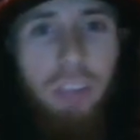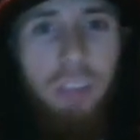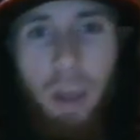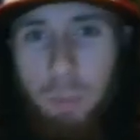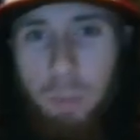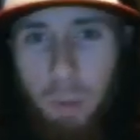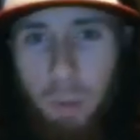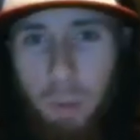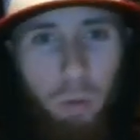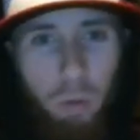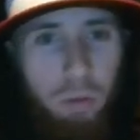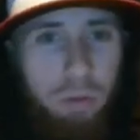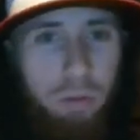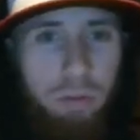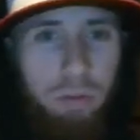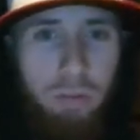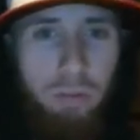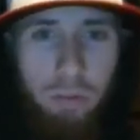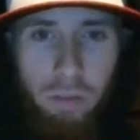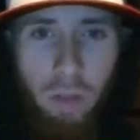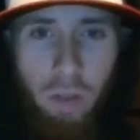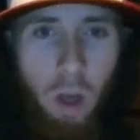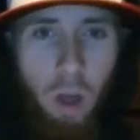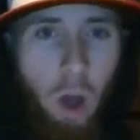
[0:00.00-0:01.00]
I build
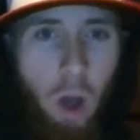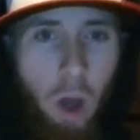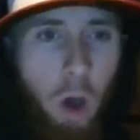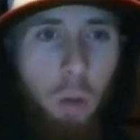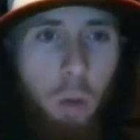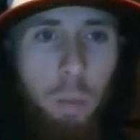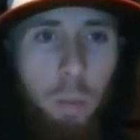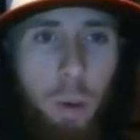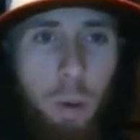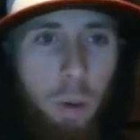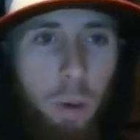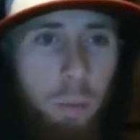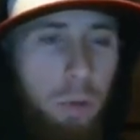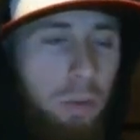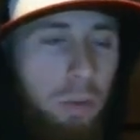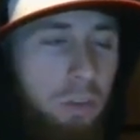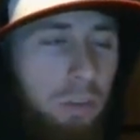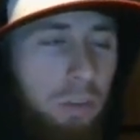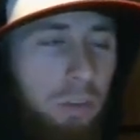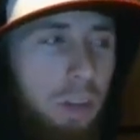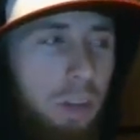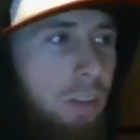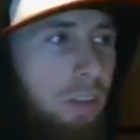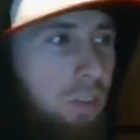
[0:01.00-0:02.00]
all the Bowman
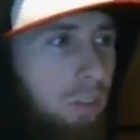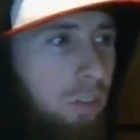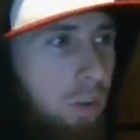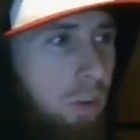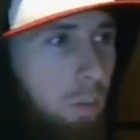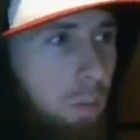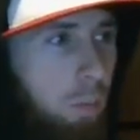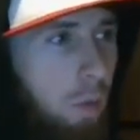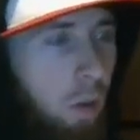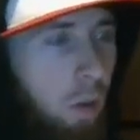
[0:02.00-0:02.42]
sets and